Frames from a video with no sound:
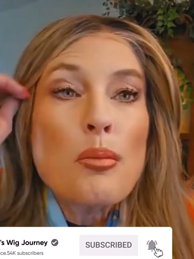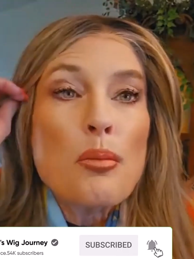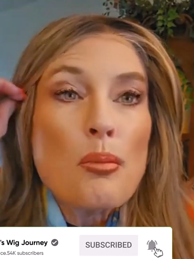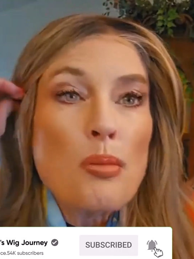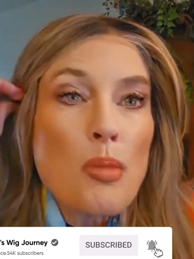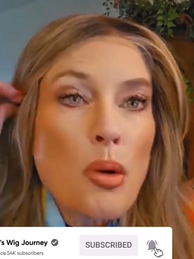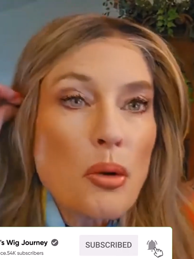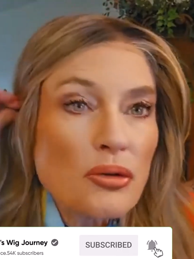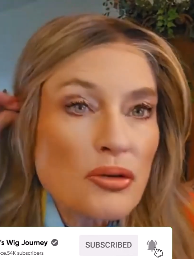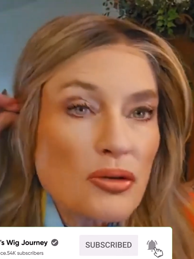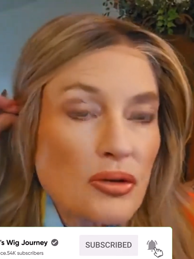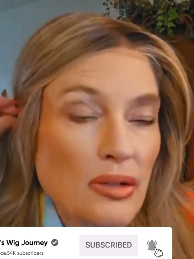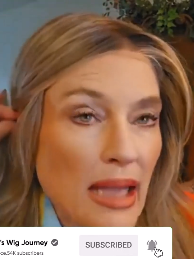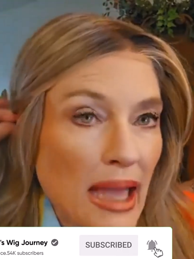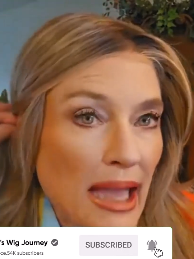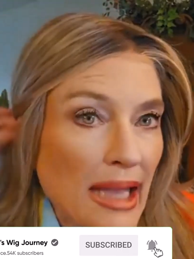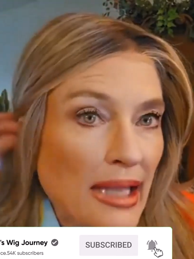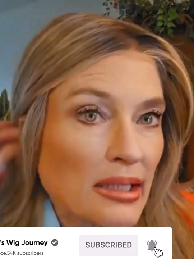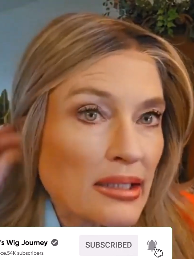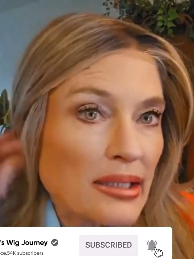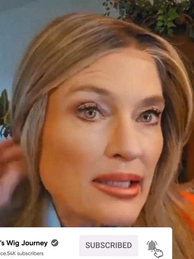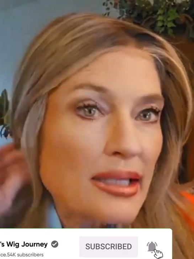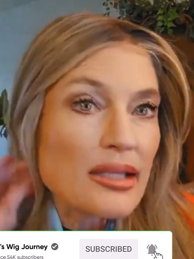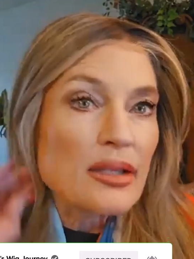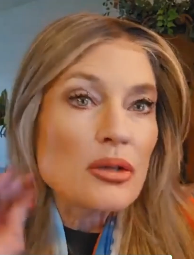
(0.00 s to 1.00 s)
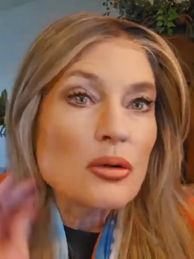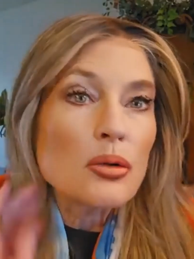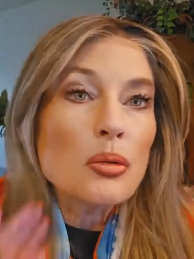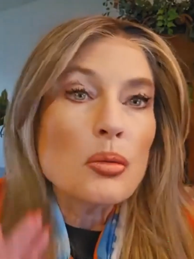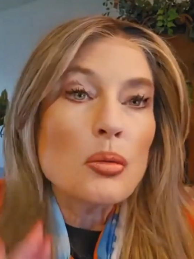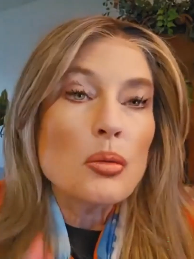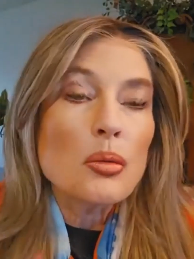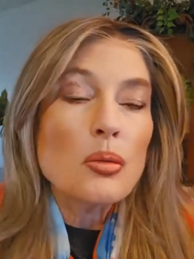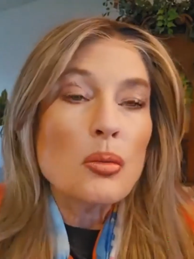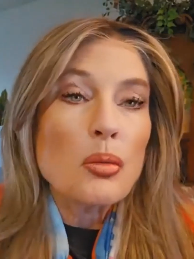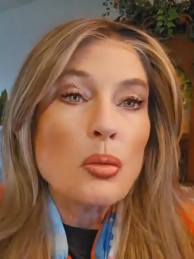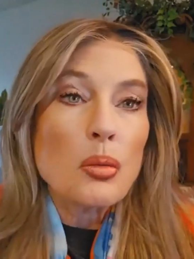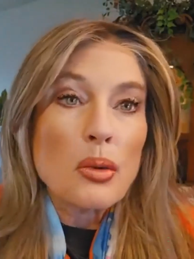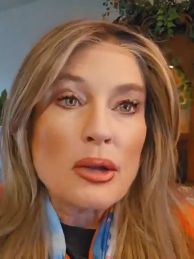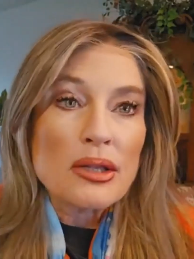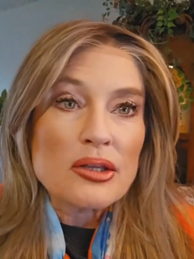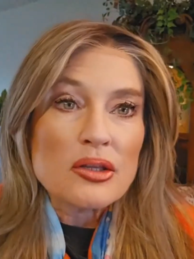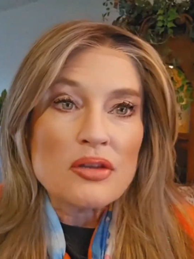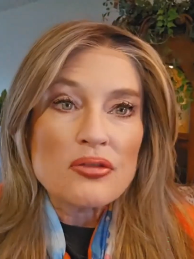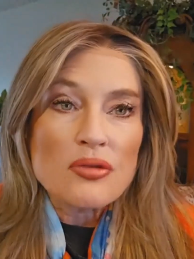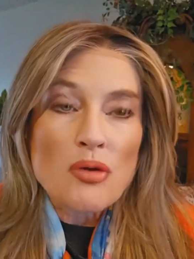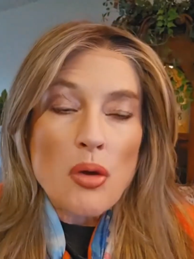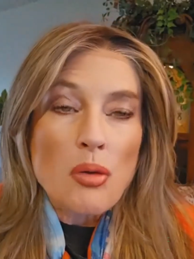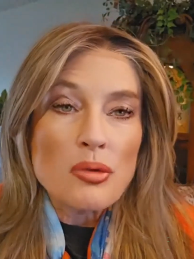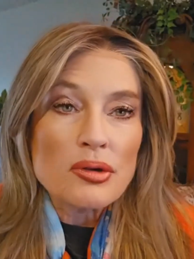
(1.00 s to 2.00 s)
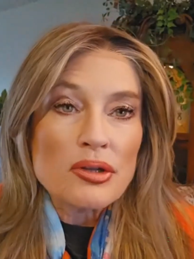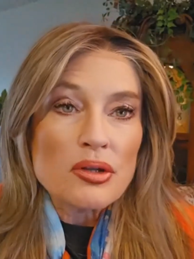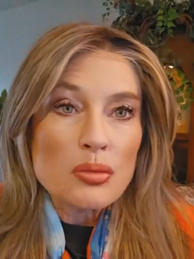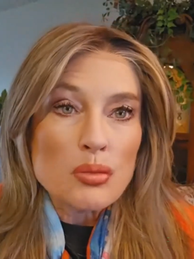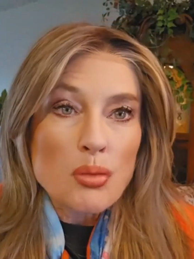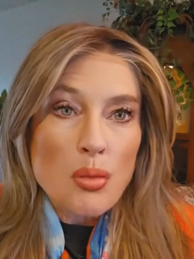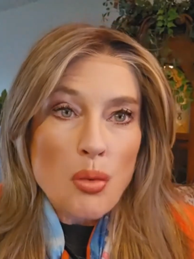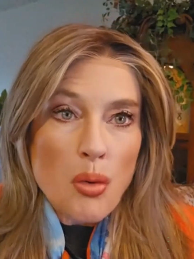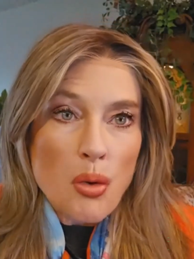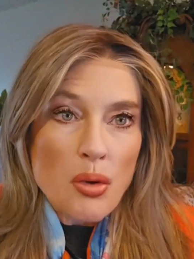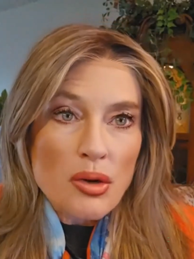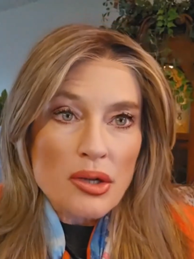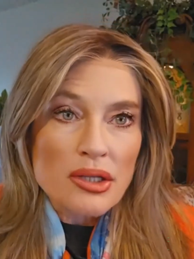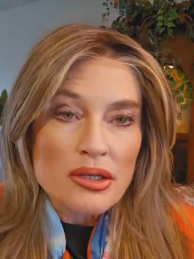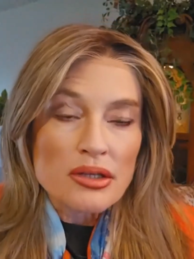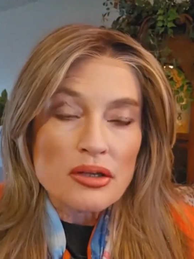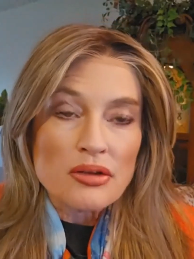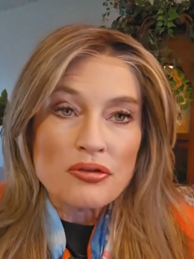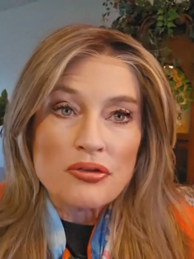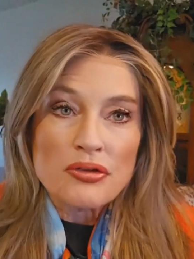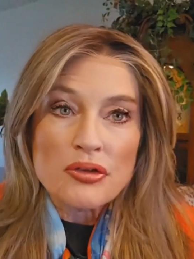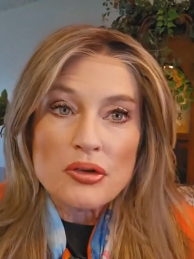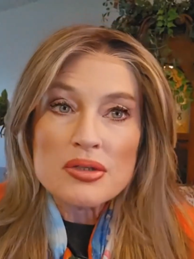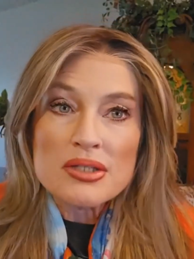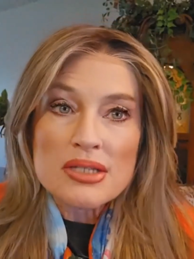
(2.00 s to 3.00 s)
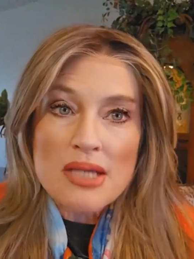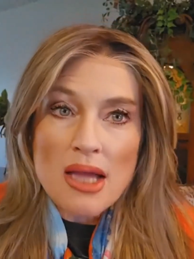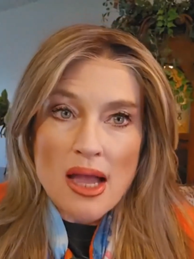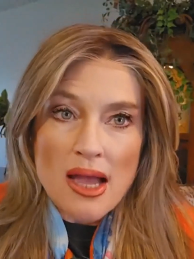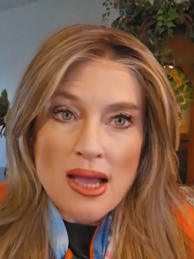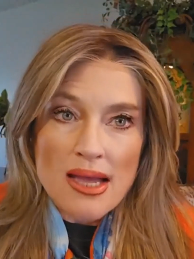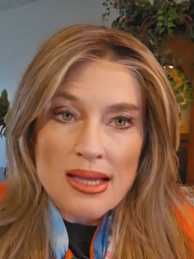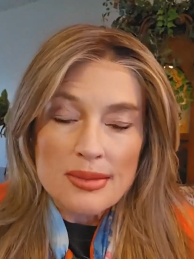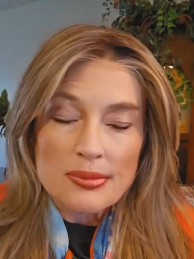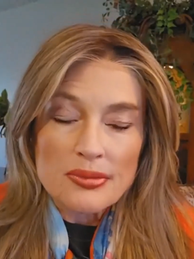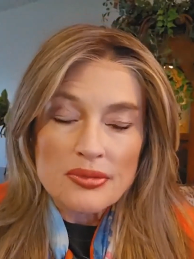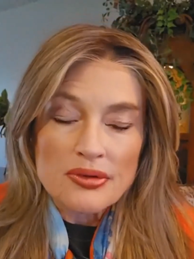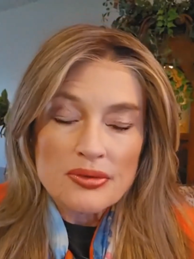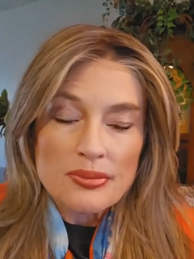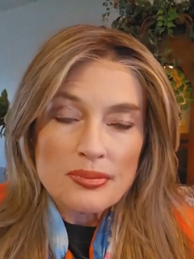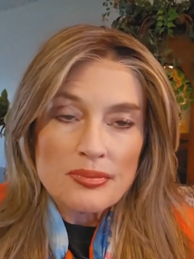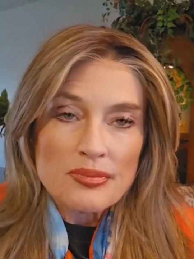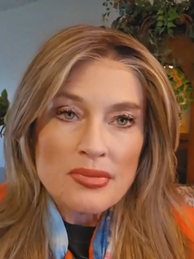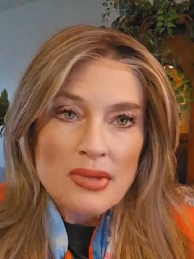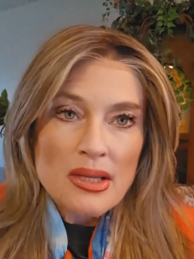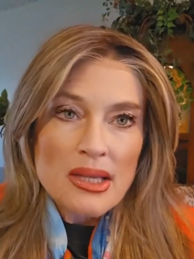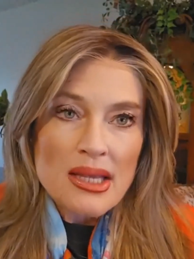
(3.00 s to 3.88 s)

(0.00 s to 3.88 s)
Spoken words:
Most likely, when you've only worn it a few times,